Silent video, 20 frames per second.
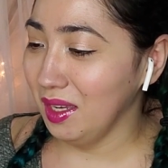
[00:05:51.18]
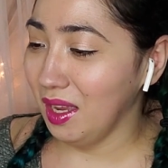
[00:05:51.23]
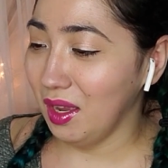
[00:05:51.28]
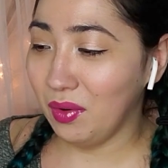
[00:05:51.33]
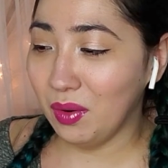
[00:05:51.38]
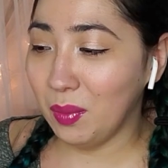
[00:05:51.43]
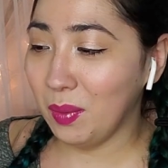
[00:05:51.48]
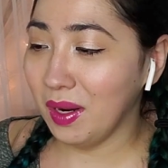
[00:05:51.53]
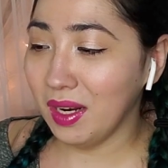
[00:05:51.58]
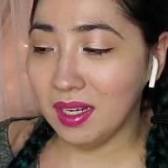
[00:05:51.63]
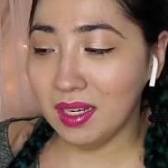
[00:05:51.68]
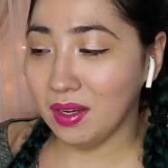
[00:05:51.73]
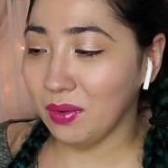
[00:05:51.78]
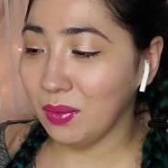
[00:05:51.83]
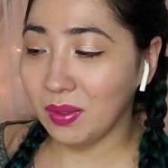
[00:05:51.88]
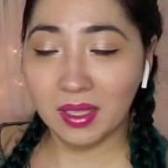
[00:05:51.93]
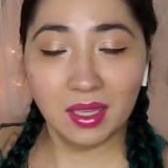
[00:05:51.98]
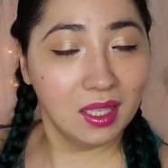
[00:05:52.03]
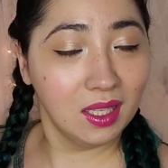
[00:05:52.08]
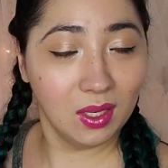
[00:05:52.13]
Everybody
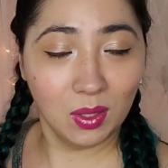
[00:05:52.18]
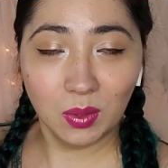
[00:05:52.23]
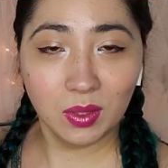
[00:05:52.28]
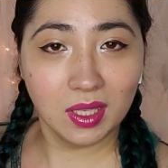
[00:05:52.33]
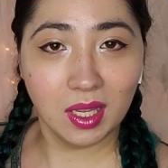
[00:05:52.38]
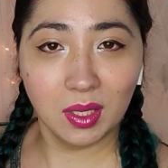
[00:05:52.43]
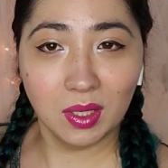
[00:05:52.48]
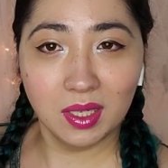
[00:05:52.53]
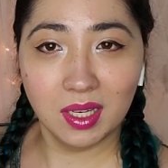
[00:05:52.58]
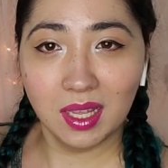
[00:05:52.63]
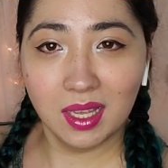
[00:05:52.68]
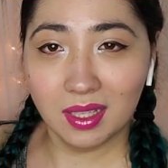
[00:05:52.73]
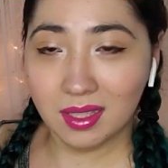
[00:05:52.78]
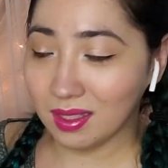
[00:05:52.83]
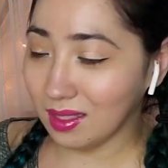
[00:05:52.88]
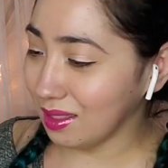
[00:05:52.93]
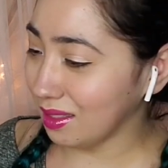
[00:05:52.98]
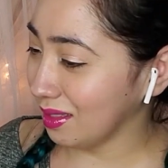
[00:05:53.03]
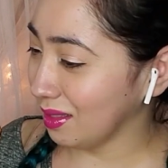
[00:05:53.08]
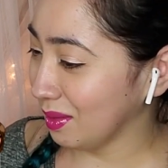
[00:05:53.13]
definitely knows how to
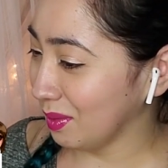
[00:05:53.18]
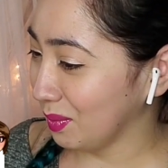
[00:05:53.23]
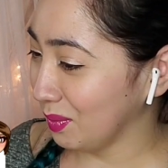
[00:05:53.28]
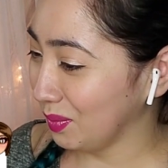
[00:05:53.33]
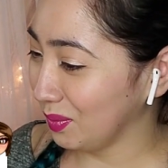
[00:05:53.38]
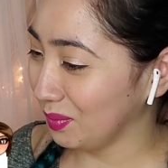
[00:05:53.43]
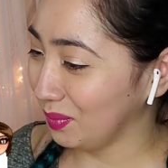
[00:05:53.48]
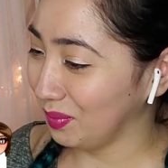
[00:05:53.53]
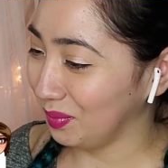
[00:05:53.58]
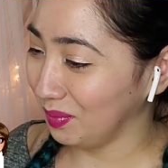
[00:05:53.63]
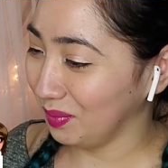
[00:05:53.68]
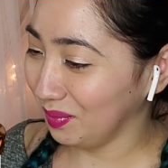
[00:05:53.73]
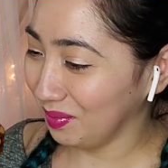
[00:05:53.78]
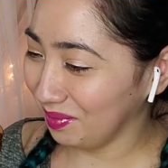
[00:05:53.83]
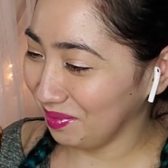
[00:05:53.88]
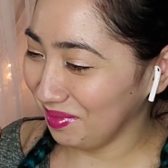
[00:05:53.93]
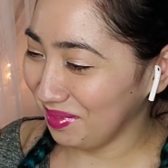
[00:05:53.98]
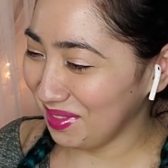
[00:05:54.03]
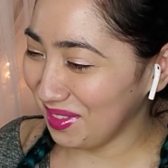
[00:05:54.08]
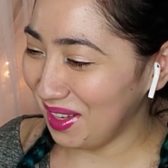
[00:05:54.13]
dance.
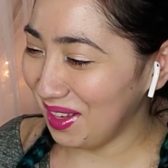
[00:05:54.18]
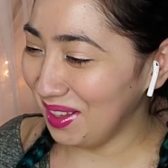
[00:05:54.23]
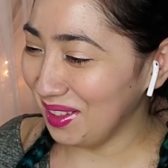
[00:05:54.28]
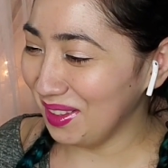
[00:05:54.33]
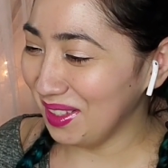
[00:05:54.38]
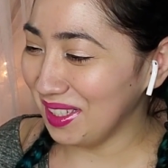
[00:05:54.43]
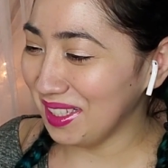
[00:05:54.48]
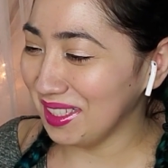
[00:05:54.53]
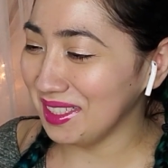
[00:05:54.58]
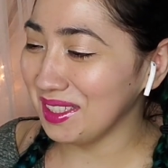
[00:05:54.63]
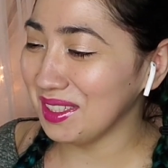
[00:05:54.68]
Oh,